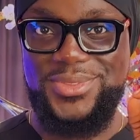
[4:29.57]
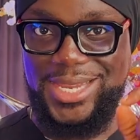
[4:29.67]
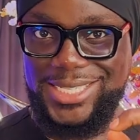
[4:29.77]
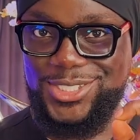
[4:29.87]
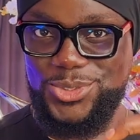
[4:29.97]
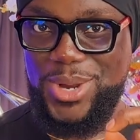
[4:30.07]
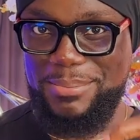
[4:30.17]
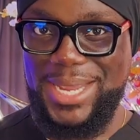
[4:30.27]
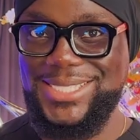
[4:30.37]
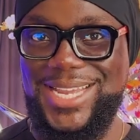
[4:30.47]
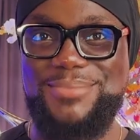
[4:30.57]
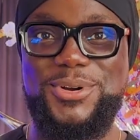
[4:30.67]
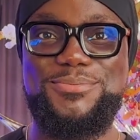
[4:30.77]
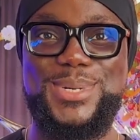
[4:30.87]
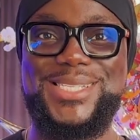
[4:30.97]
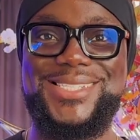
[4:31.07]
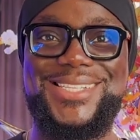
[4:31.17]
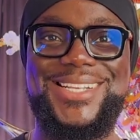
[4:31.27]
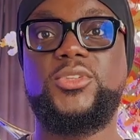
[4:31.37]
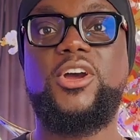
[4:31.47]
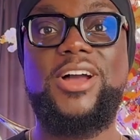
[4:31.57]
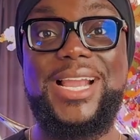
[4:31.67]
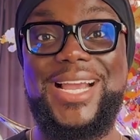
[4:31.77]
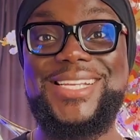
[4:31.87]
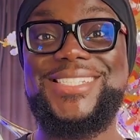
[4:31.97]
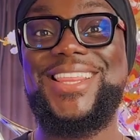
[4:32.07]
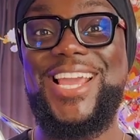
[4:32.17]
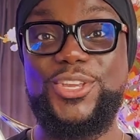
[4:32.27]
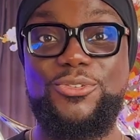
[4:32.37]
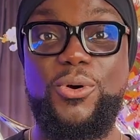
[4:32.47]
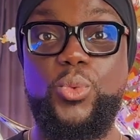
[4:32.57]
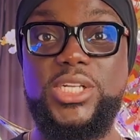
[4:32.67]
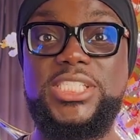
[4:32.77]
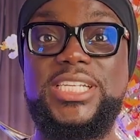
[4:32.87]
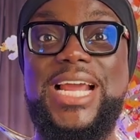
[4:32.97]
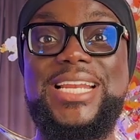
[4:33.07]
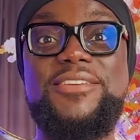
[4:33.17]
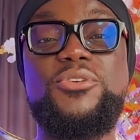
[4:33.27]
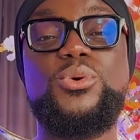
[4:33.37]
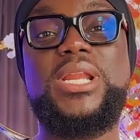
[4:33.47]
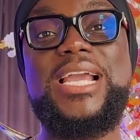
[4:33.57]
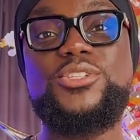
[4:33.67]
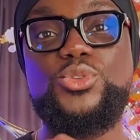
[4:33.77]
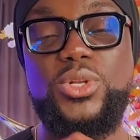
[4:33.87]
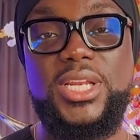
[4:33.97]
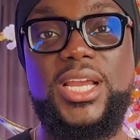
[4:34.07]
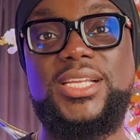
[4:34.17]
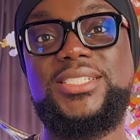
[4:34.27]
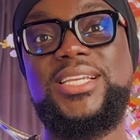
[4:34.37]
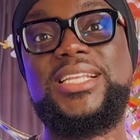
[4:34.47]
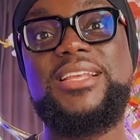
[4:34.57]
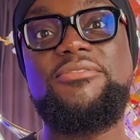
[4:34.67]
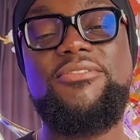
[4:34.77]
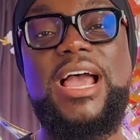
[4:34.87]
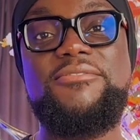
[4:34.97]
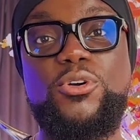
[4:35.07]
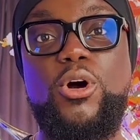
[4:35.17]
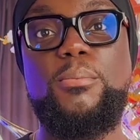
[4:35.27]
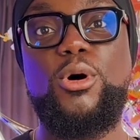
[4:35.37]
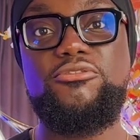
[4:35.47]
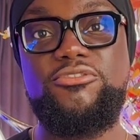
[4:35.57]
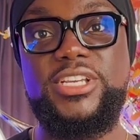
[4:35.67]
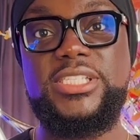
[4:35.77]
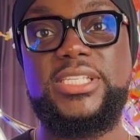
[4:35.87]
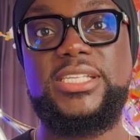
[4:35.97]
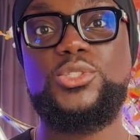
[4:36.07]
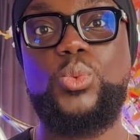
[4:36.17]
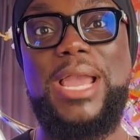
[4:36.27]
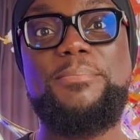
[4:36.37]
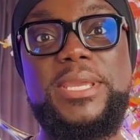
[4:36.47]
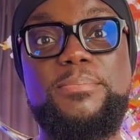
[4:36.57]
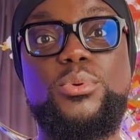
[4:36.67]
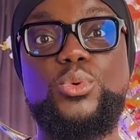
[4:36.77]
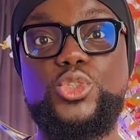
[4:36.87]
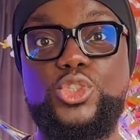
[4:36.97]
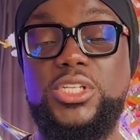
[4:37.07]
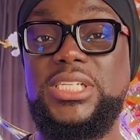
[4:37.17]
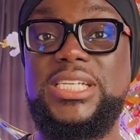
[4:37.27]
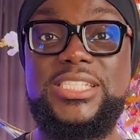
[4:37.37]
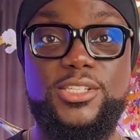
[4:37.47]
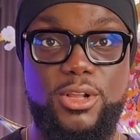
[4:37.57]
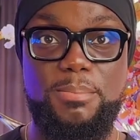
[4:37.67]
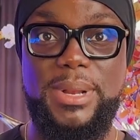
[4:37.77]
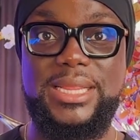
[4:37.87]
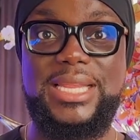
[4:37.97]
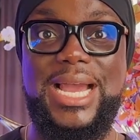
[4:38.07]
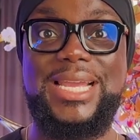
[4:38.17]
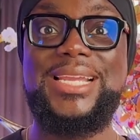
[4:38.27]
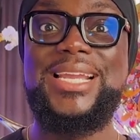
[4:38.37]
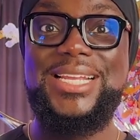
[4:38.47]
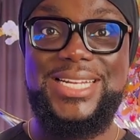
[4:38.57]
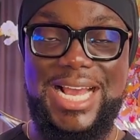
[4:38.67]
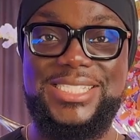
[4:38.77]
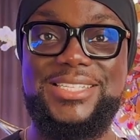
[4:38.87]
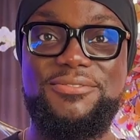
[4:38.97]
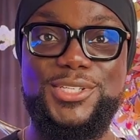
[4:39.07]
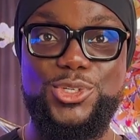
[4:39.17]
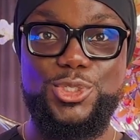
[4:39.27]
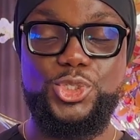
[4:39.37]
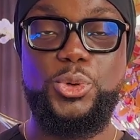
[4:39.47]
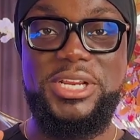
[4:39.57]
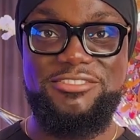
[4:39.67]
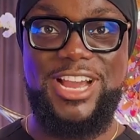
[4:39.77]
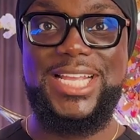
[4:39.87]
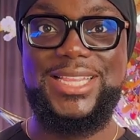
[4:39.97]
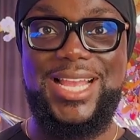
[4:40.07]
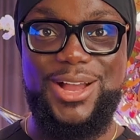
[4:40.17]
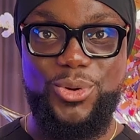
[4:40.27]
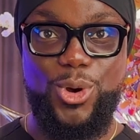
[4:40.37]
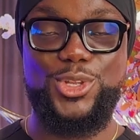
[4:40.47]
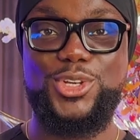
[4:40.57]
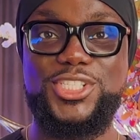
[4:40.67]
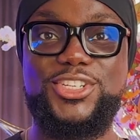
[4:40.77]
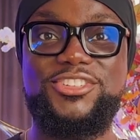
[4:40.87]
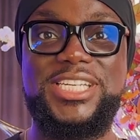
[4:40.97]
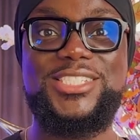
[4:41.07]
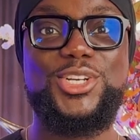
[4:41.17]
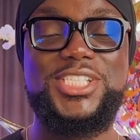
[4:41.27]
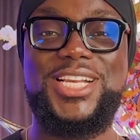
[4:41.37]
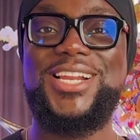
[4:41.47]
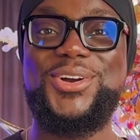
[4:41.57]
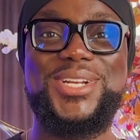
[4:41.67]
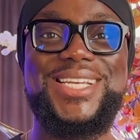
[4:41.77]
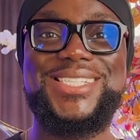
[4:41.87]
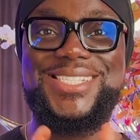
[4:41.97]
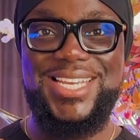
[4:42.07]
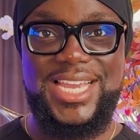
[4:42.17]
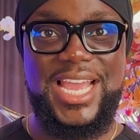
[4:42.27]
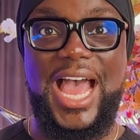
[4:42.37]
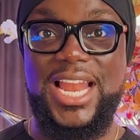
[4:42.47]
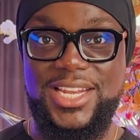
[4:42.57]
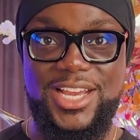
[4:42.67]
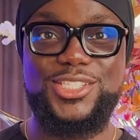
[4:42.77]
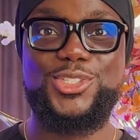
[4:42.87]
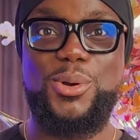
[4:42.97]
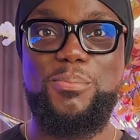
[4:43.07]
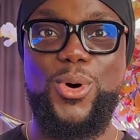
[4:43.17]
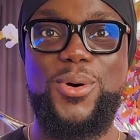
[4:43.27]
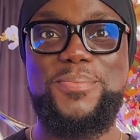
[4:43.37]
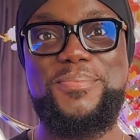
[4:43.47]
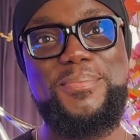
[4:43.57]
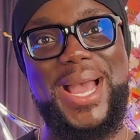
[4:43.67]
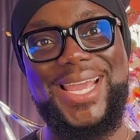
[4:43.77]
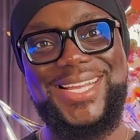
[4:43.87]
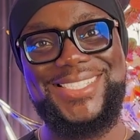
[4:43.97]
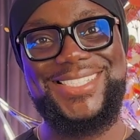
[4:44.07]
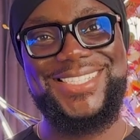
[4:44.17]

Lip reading: that you are my type of person. All right guys, thank you for watching. And if you would like to learn the 5 common reasons why people suddenly slump and die, that's the video showing right now on your screen. Just click on it and learn some more. Bye.